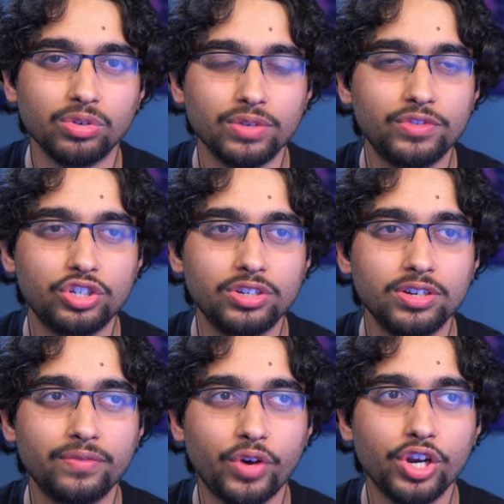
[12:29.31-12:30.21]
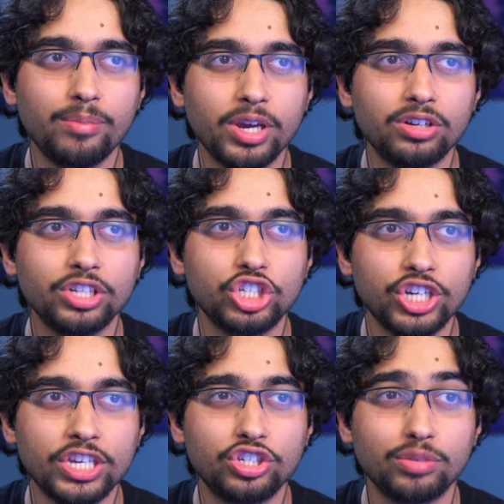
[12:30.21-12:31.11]
You've fundamentally
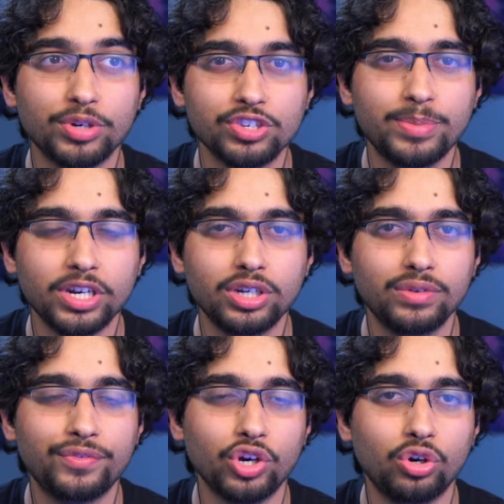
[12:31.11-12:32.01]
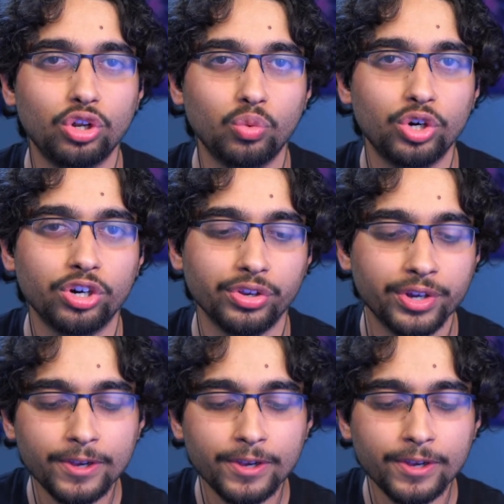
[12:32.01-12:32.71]
changed your perspective of the whole world.